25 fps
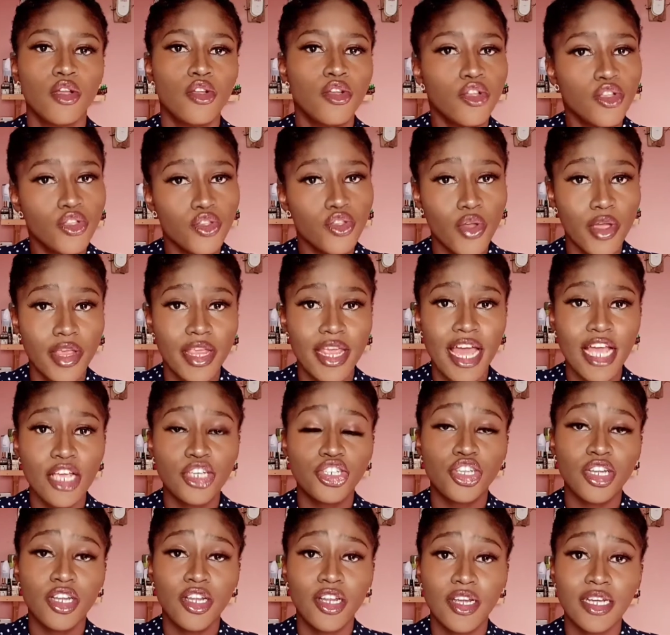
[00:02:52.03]
So yeah, you
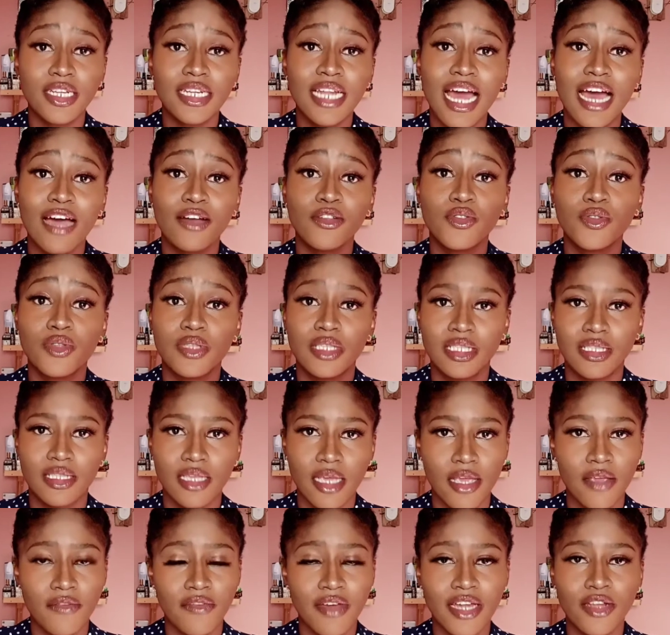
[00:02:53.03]
should learn how to
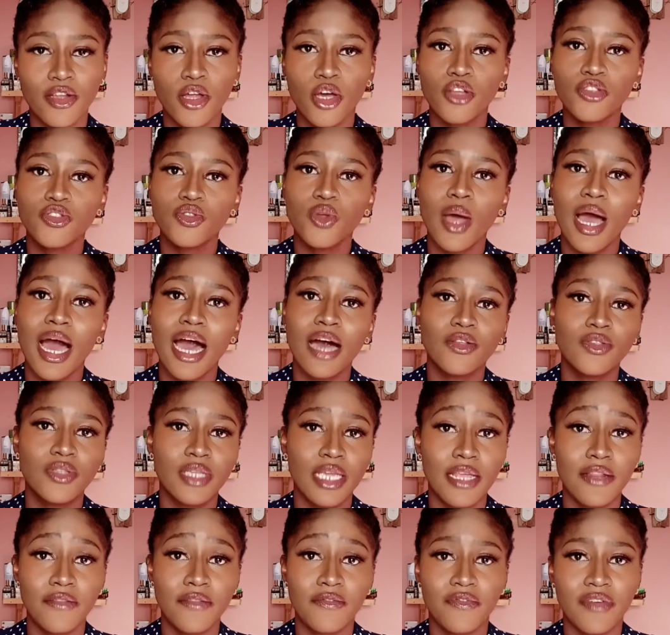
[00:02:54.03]
save and also how to
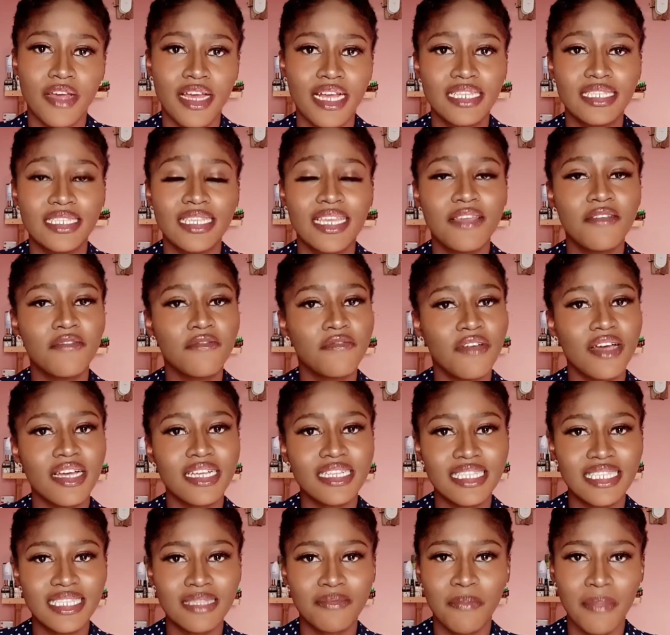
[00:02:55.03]
invest.
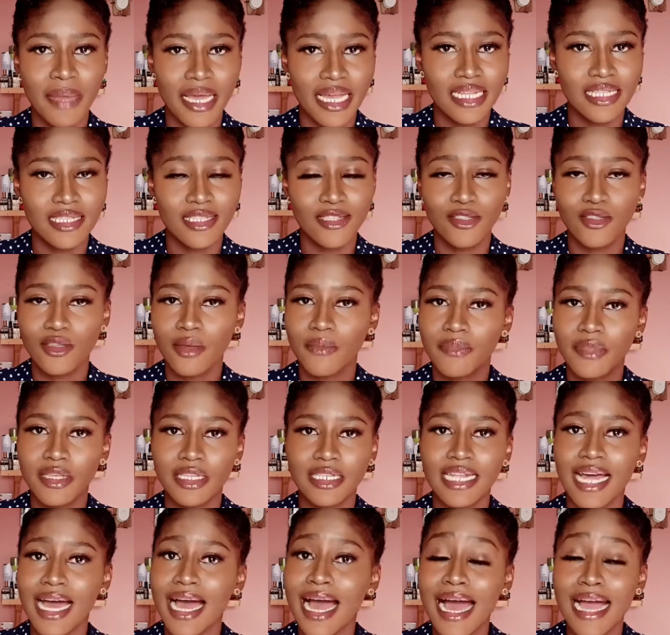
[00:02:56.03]
Investment is something
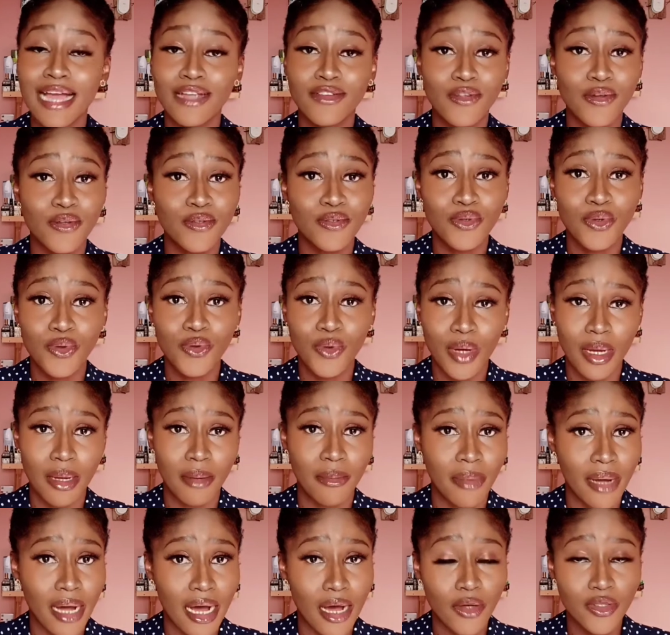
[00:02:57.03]
that I don't know
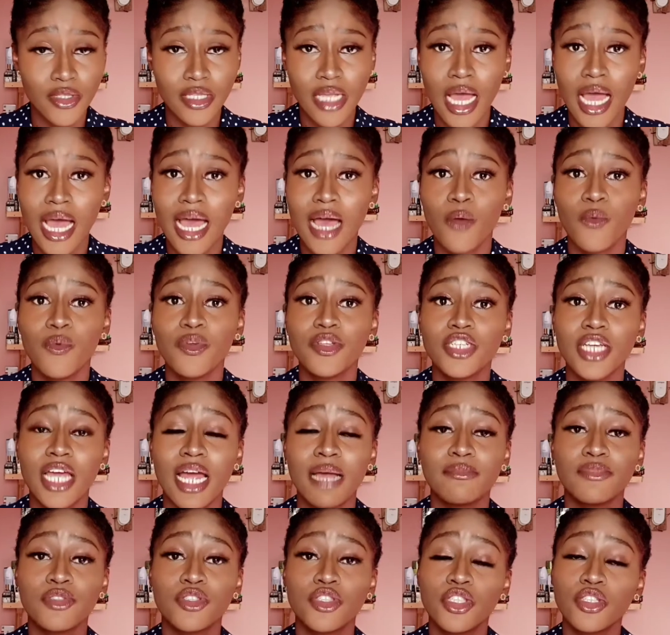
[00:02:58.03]
about, which
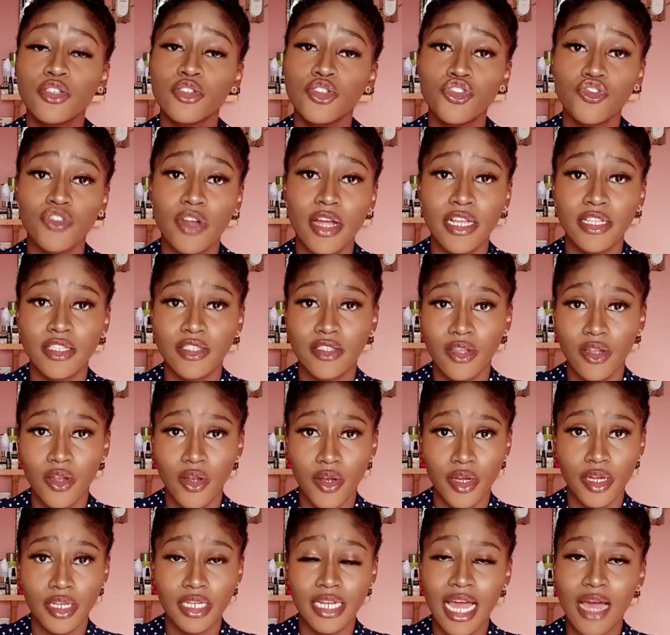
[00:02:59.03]
I'm still trying to
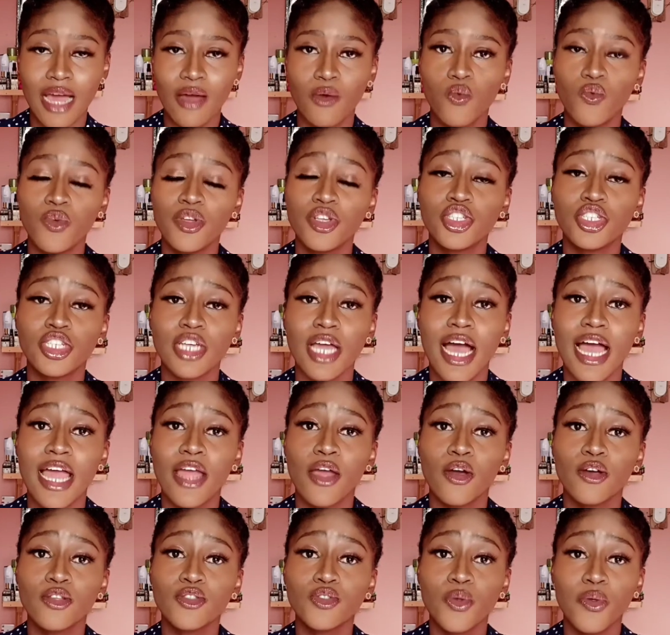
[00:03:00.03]
learn, and which I
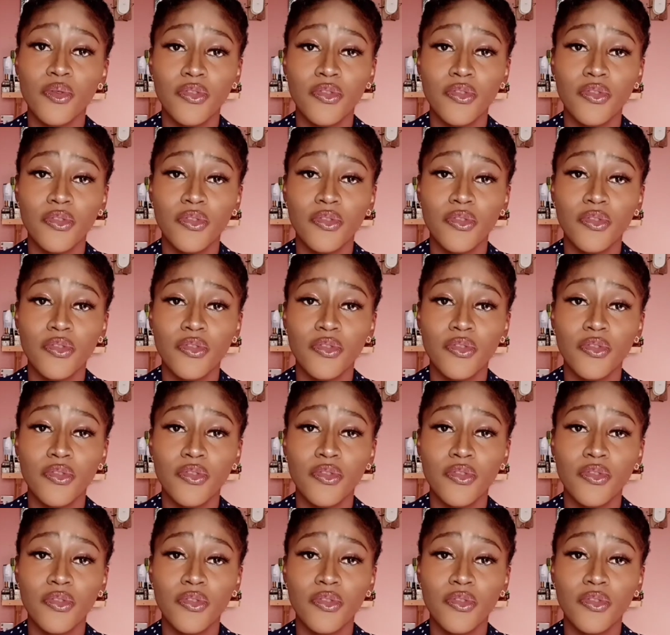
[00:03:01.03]
also